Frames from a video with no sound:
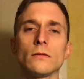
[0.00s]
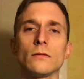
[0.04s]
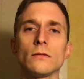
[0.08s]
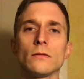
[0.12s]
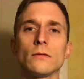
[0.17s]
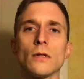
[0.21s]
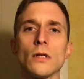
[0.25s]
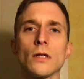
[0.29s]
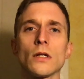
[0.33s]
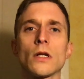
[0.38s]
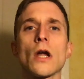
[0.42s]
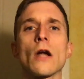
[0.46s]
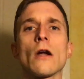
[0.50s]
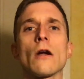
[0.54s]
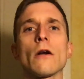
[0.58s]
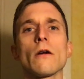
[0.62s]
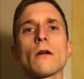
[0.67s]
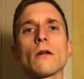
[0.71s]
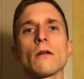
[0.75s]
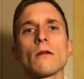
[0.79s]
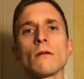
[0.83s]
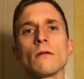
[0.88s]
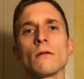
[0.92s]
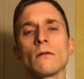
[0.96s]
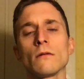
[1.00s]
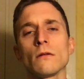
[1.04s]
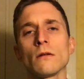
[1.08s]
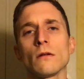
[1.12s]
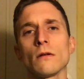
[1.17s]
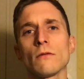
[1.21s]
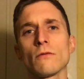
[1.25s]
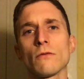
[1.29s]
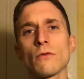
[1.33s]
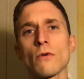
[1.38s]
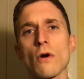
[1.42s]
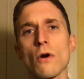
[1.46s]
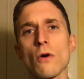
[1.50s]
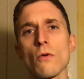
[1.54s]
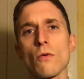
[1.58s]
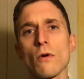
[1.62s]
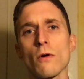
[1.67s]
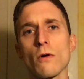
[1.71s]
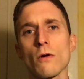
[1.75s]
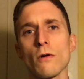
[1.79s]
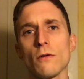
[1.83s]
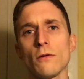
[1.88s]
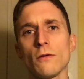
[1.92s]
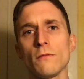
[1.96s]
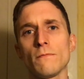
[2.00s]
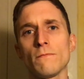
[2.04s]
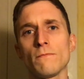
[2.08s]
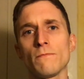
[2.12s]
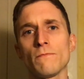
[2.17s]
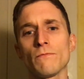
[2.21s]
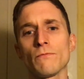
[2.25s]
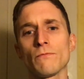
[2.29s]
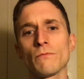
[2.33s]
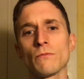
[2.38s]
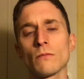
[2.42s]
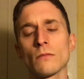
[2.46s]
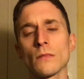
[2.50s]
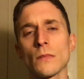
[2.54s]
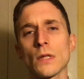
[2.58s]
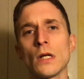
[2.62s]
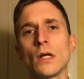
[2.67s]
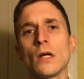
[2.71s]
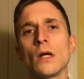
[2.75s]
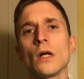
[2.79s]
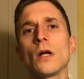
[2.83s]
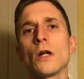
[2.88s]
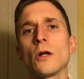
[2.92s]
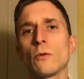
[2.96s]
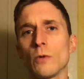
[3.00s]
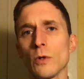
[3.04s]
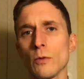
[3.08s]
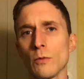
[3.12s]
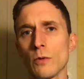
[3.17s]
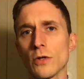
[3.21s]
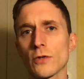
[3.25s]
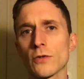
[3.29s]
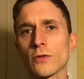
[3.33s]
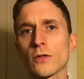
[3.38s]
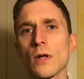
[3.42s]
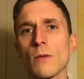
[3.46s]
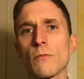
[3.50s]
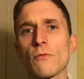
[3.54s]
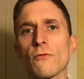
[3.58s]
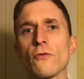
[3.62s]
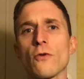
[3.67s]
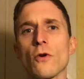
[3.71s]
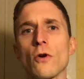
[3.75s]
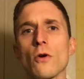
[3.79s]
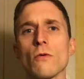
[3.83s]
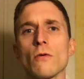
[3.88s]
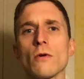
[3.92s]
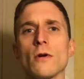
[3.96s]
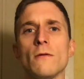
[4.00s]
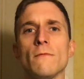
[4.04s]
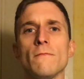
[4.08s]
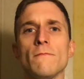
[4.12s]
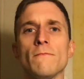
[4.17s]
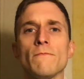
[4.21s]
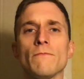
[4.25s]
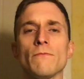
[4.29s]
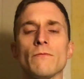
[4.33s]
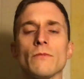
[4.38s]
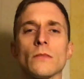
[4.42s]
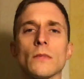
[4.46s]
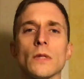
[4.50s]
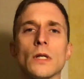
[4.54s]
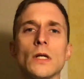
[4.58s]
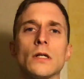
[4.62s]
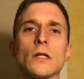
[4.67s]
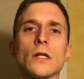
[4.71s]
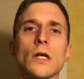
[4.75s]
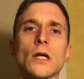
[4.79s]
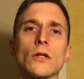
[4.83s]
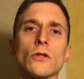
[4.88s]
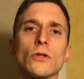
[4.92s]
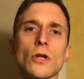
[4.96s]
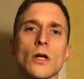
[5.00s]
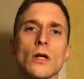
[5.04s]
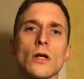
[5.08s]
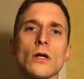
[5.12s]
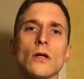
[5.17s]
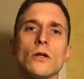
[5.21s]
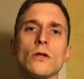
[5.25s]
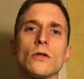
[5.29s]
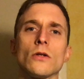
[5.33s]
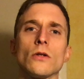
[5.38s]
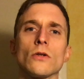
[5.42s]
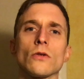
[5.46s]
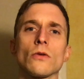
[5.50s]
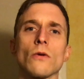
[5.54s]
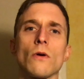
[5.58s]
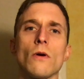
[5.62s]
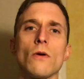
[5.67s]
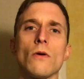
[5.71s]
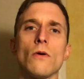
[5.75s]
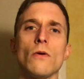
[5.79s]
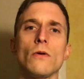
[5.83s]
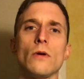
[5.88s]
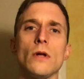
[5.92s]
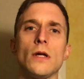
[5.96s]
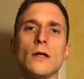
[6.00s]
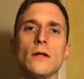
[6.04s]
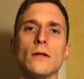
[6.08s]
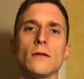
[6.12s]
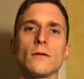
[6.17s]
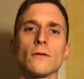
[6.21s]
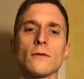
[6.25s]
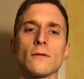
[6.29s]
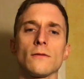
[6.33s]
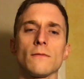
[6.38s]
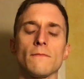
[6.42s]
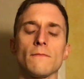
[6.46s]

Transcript: in caring for our world, we will step forward and take change into our own hands.